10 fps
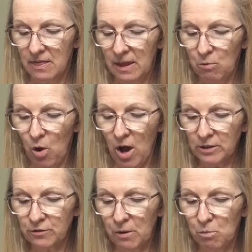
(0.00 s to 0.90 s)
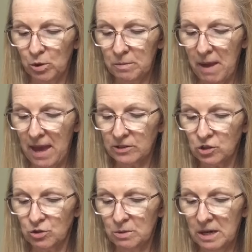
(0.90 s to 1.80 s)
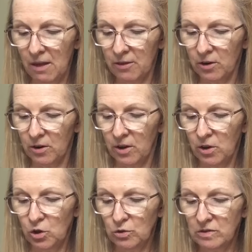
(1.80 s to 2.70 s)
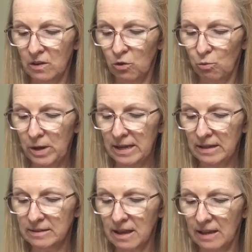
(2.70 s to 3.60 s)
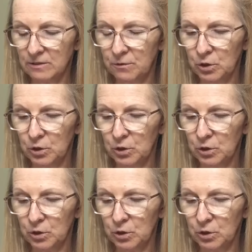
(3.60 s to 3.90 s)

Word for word: They walked from one patch to another, using the weeds as